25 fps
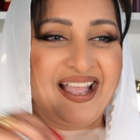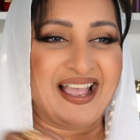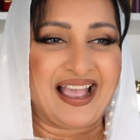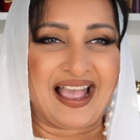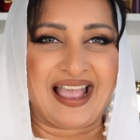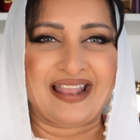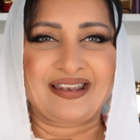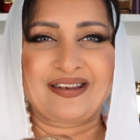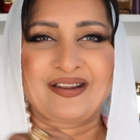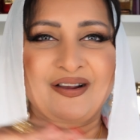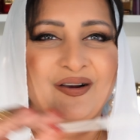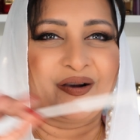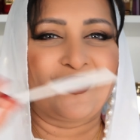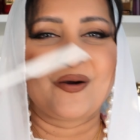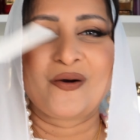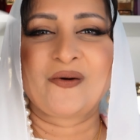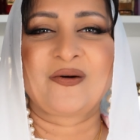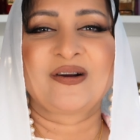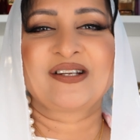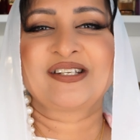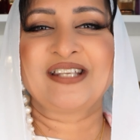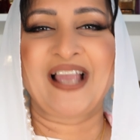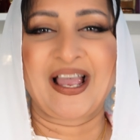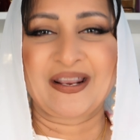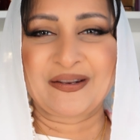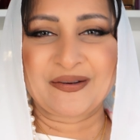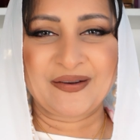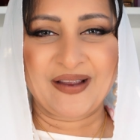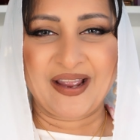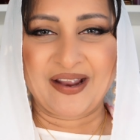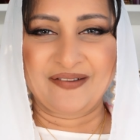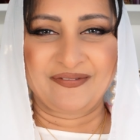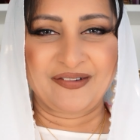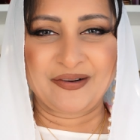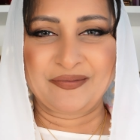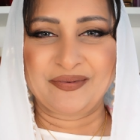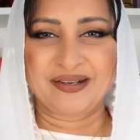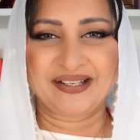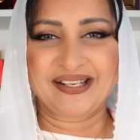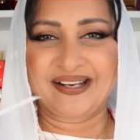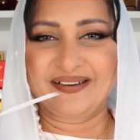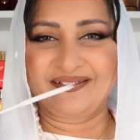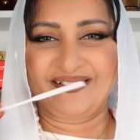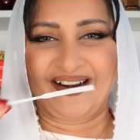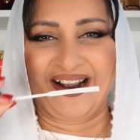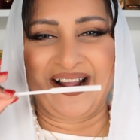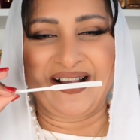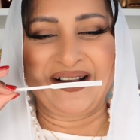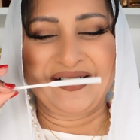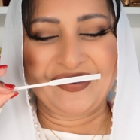and overshadow everybody
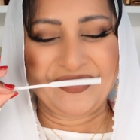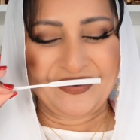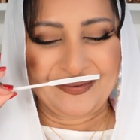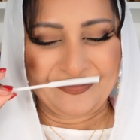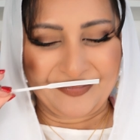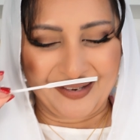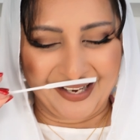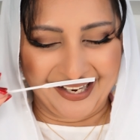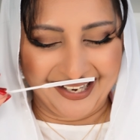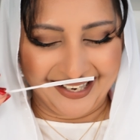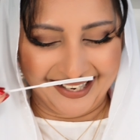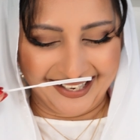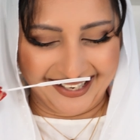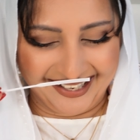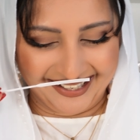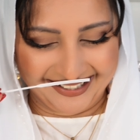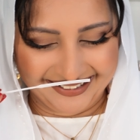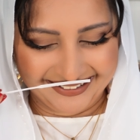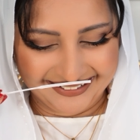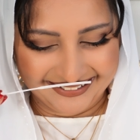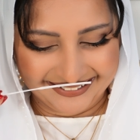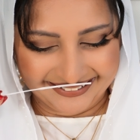around me.